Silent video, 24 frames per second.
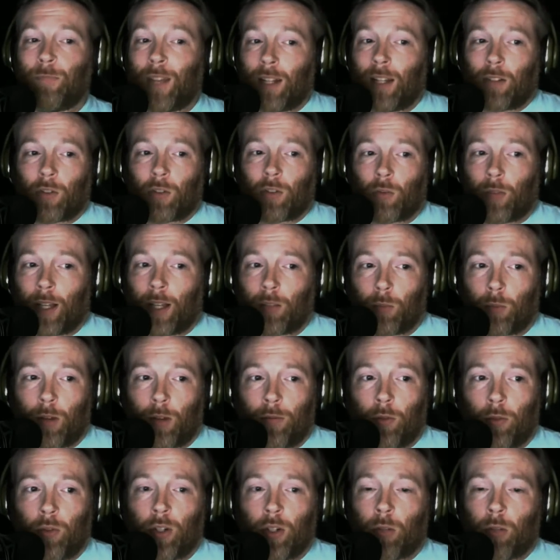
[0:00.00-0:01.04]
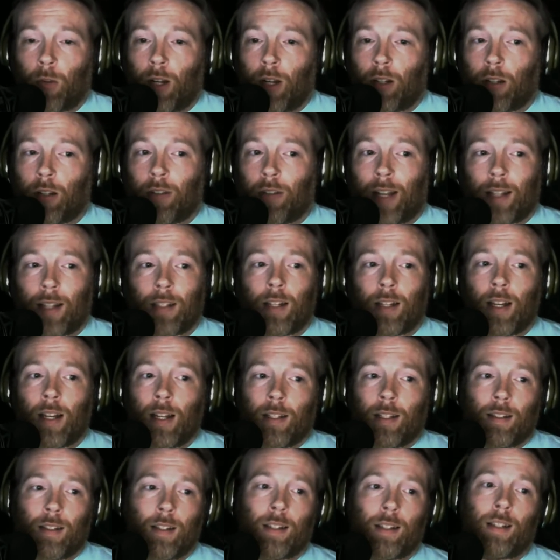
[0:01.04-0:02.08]
That's revenue generation. That's an
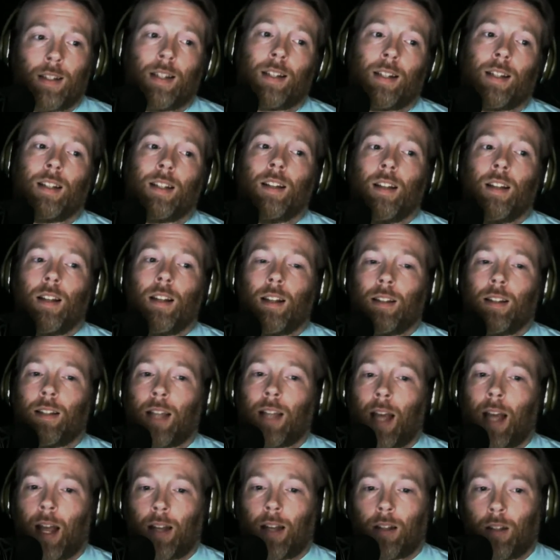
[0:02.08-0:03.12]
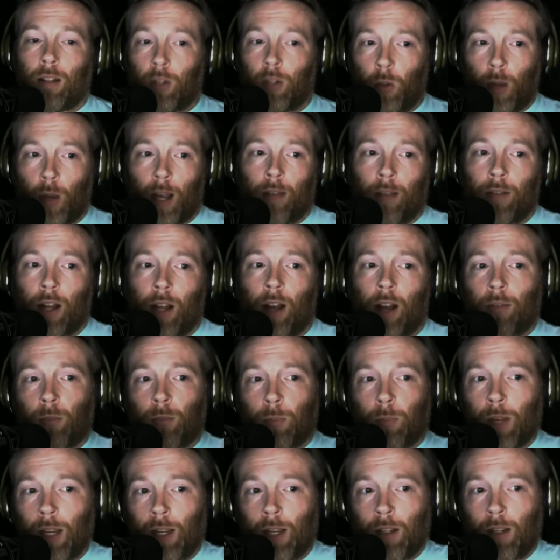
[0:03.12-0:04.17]
instant ticket that you now have to
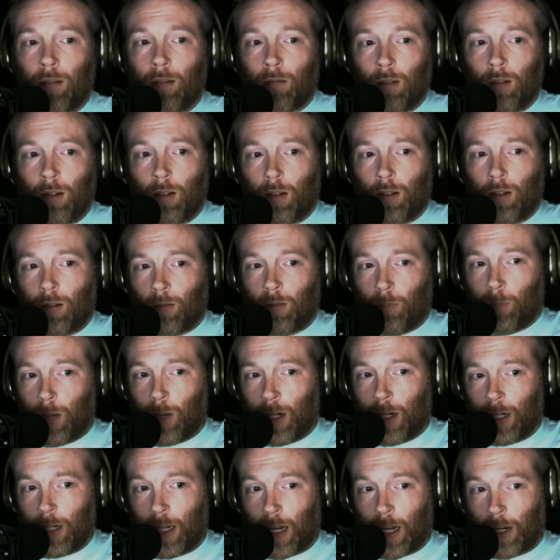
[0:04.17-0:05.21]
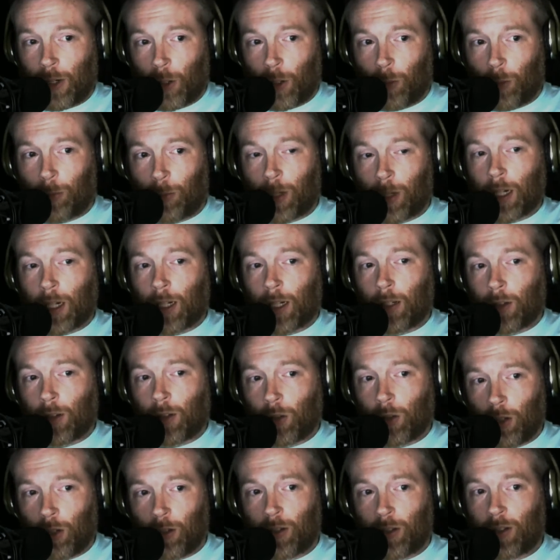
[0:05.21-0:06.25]
pay money out of your pocket
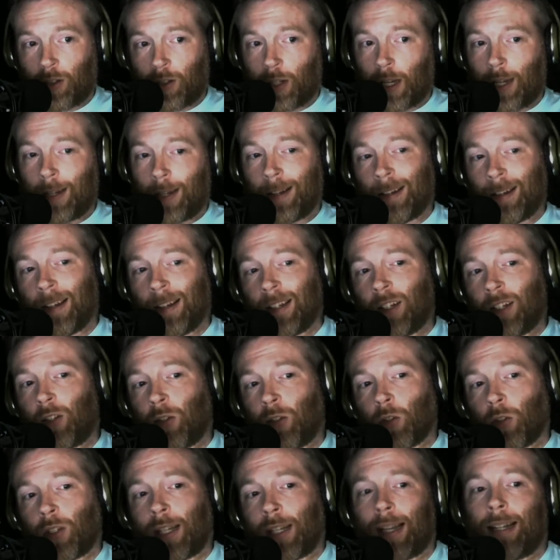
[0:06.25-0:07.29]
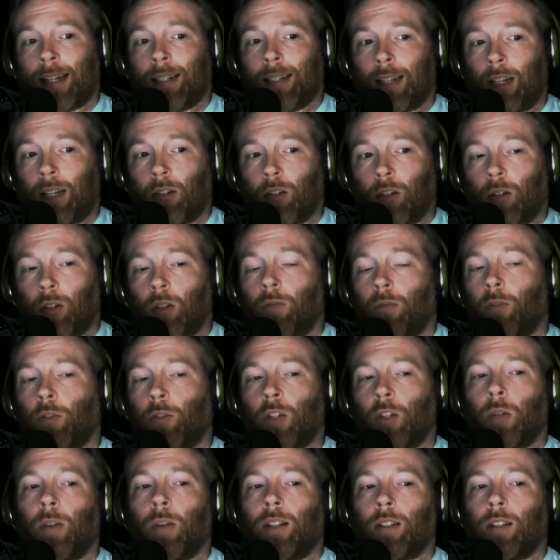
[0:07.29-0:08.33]
to the state, an additional taxation for
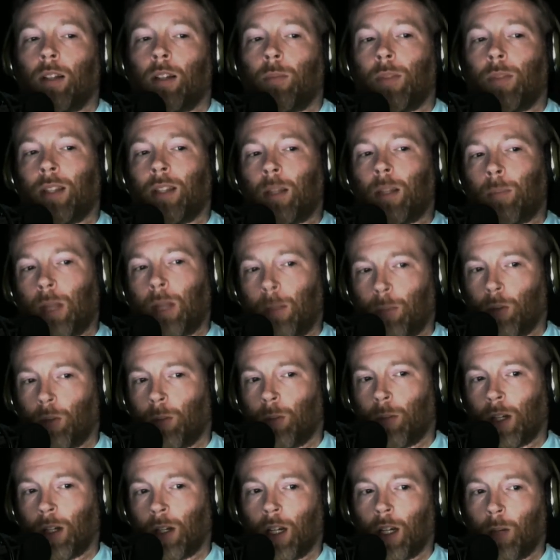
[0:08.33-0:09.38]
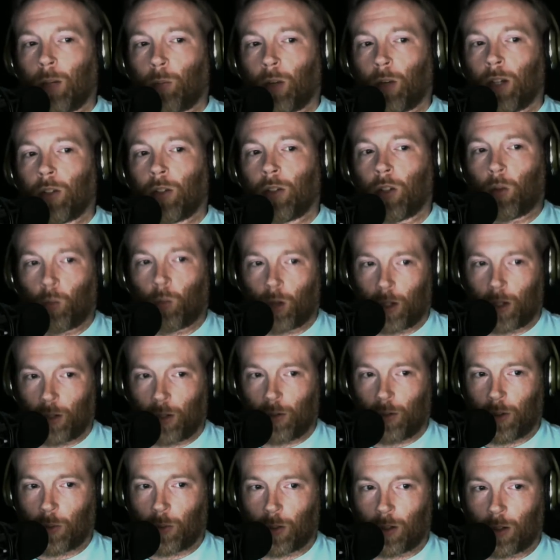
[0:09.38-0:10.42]
doing something that people in Montgomery don't want you
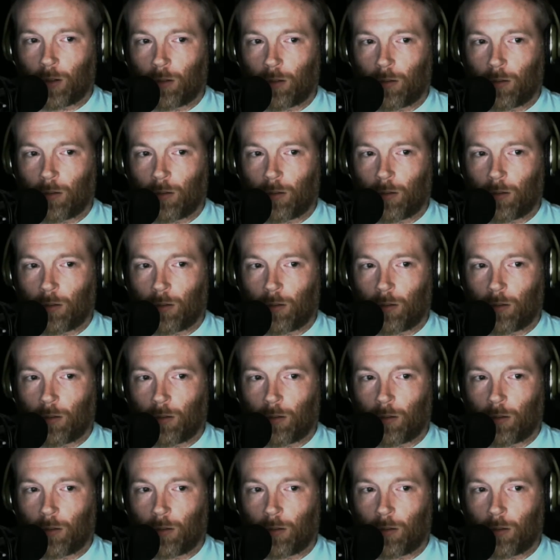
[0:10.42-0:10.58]
doing.